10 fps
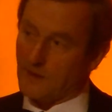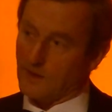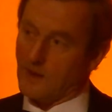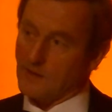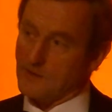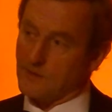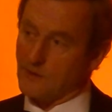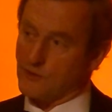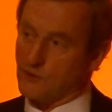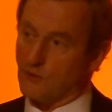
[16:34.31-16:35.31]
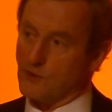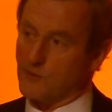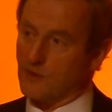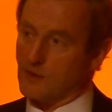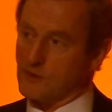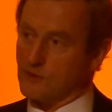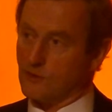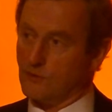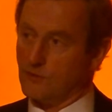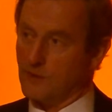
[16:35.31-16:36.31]
and had their stories been listened
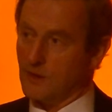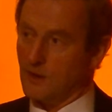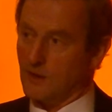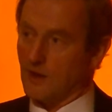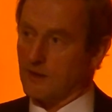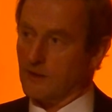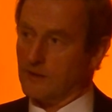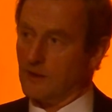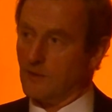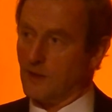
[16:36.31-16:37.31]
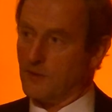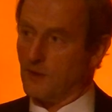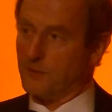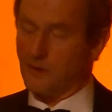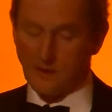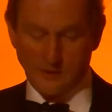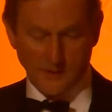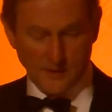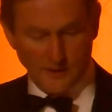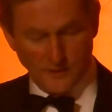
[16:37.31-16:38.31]
to, that litany might not be
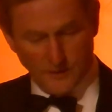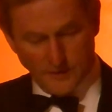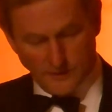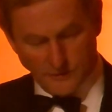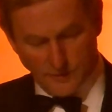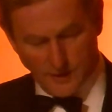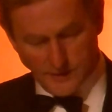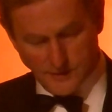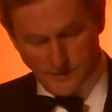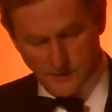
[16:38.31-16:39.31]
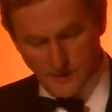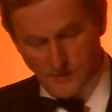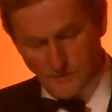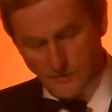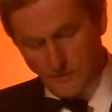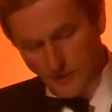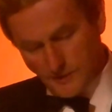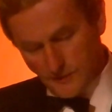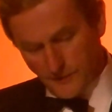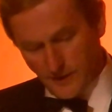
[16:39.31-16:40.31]
the way that it was. We'll
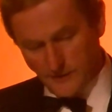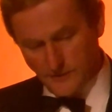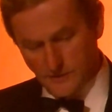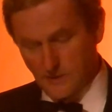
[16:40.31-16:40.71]
rectify it.